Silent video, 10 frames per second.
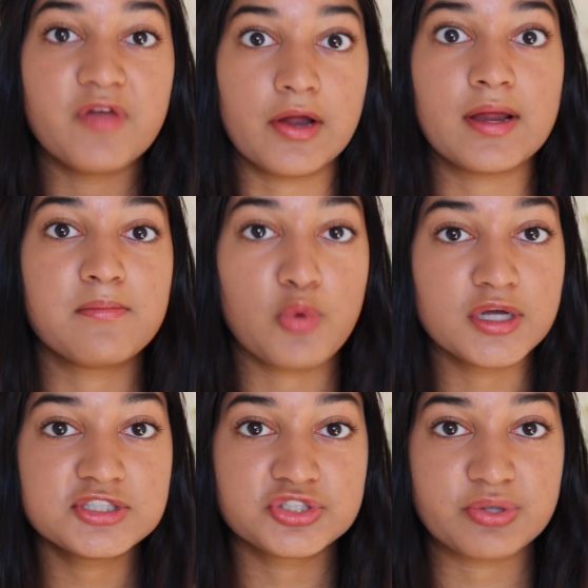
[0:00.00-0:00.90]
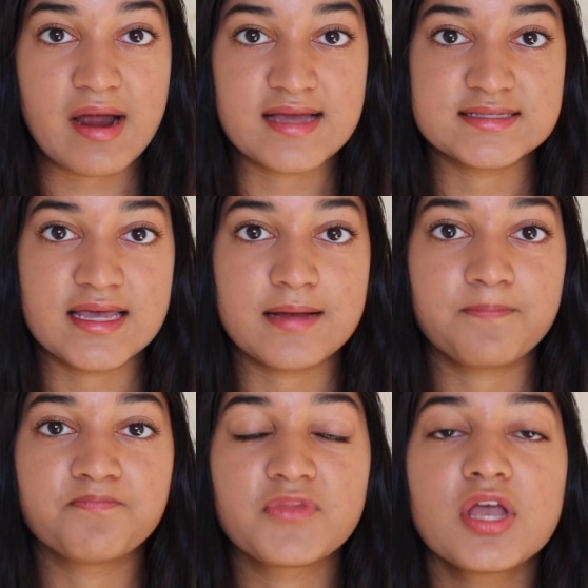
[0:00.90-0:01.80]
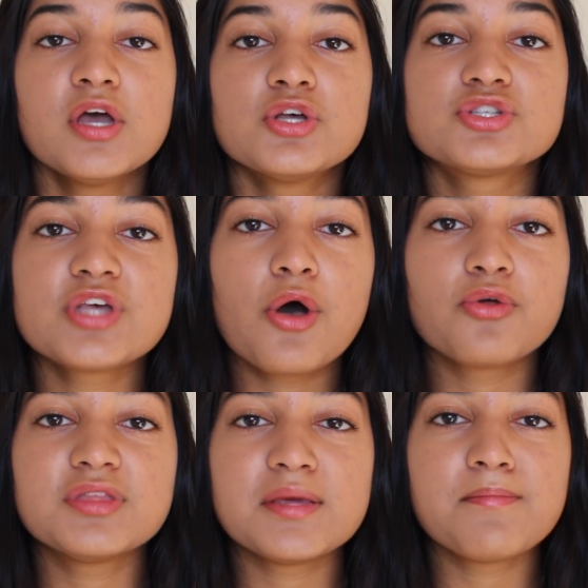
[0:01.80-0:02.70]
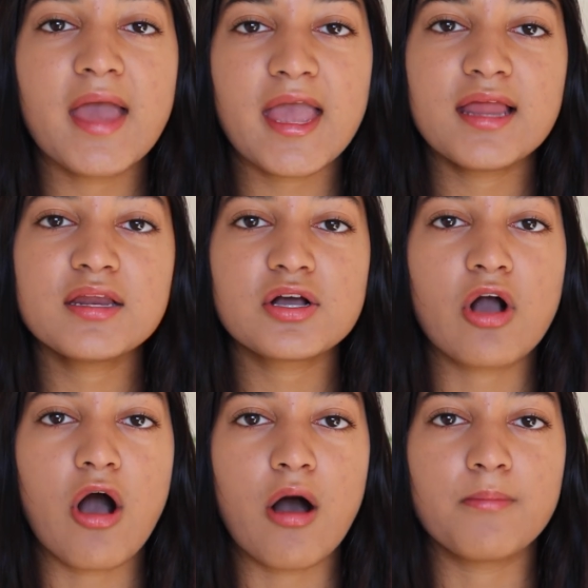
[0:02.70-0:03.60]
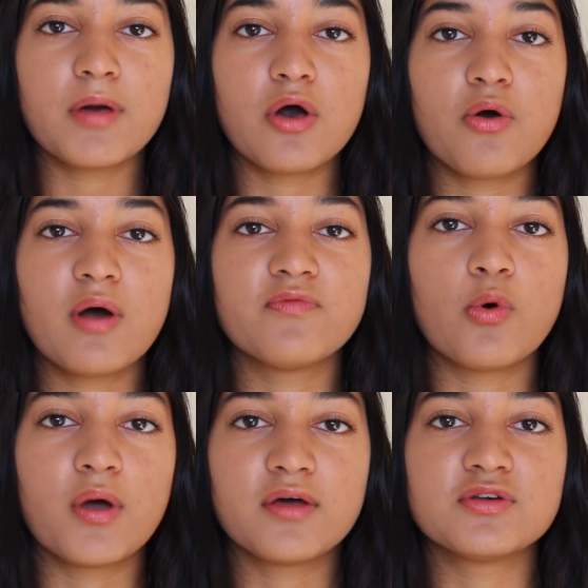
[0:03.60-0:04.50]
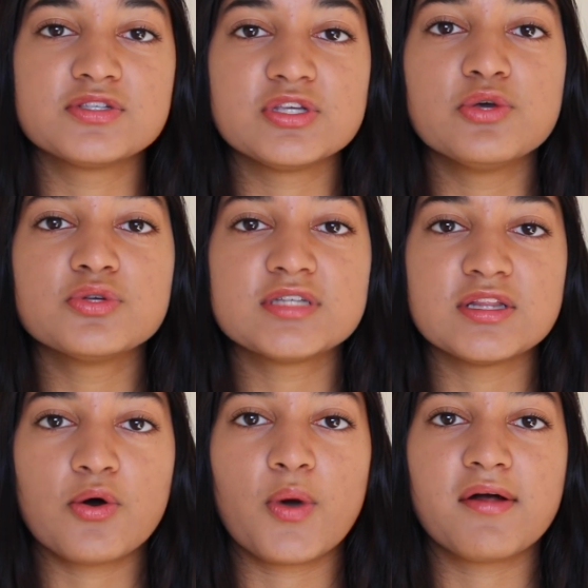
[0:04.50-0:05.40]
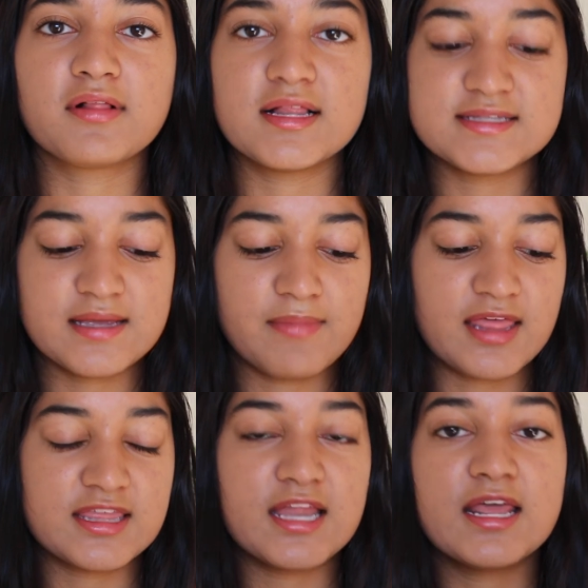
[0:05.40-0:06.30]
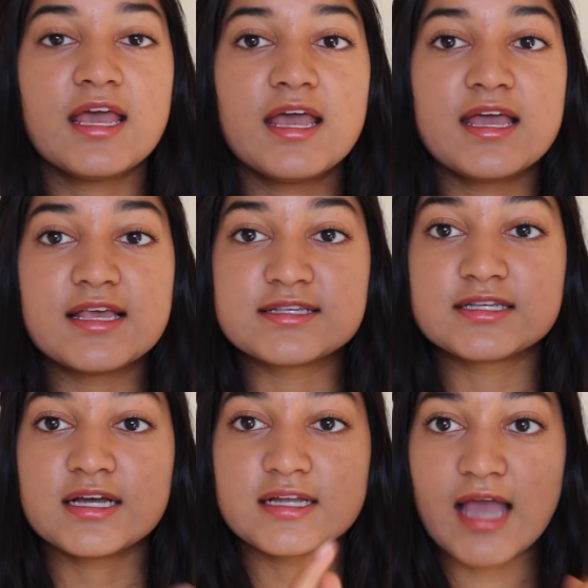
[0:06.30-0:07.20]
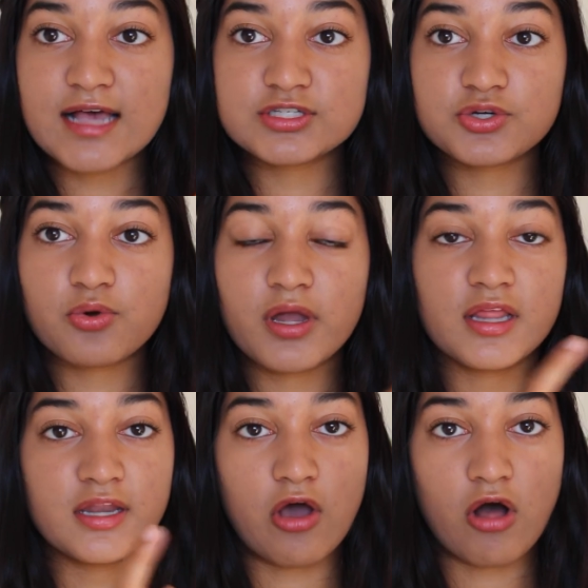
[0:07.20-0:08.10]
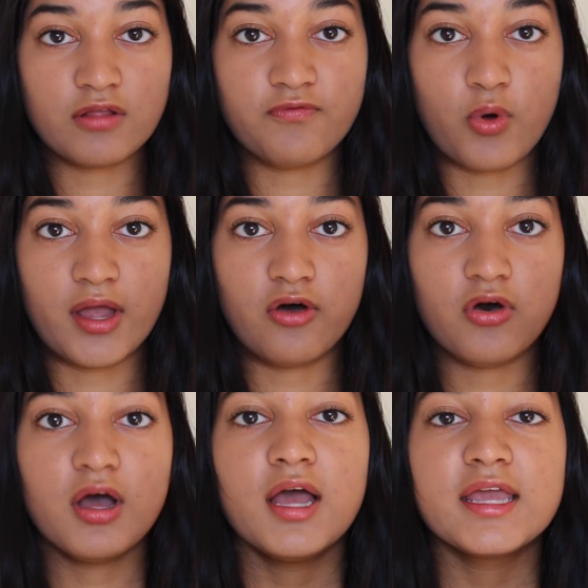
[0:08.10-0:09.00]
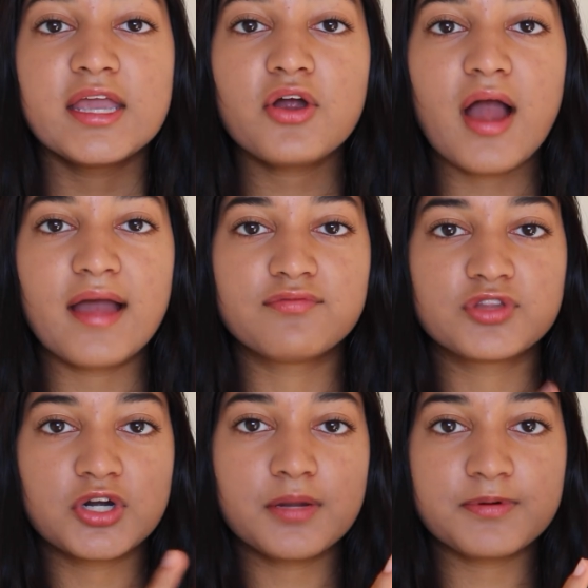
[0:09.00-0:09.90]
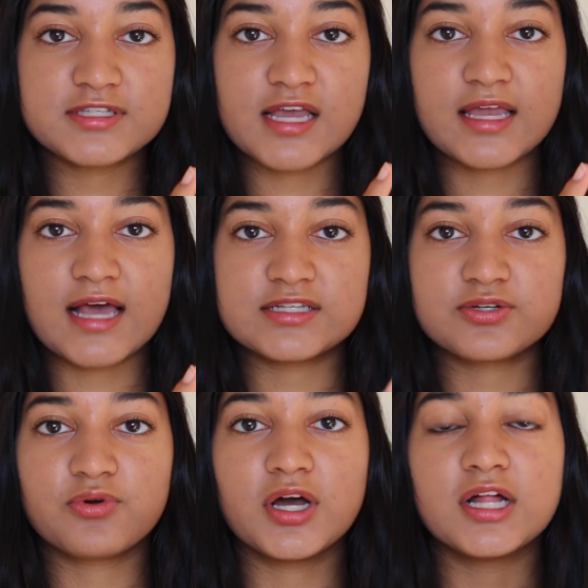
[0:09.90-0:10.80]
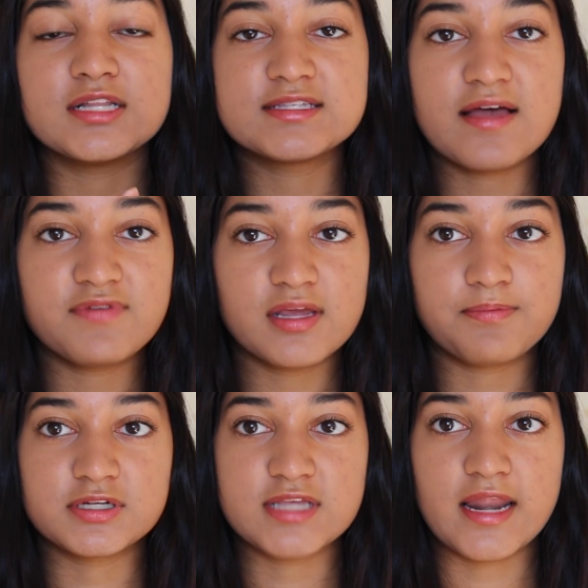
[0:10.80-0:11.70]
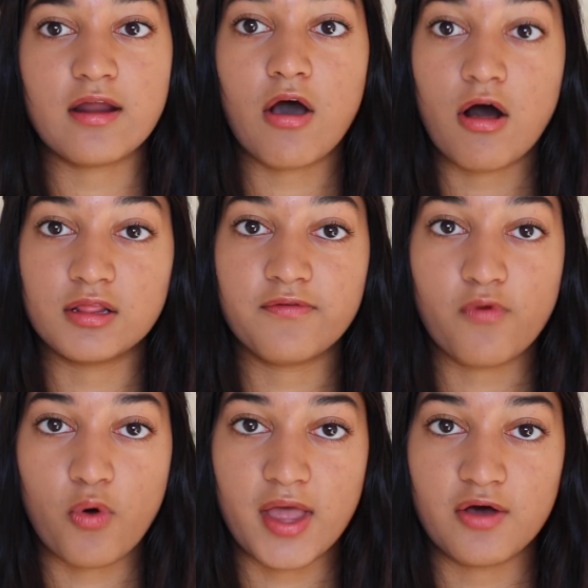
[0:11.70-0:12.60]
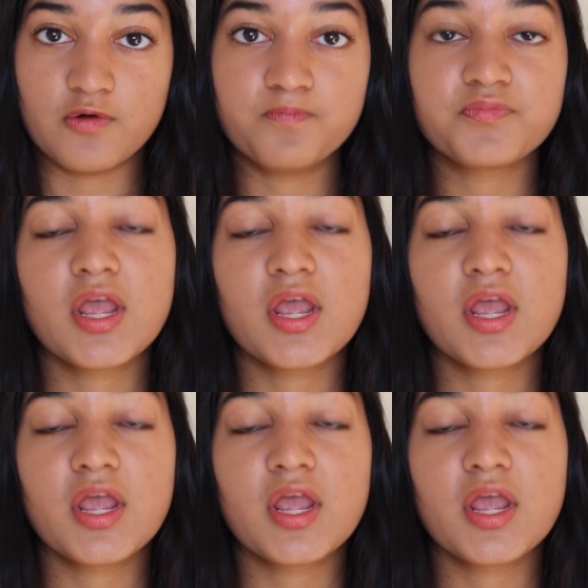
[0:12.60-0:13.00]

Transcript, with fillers: very moisturizing. So the main combo of oils used in the oil cleansing method is castor oil and olive oil. Here I have 30% castor oil and 70% olive oil.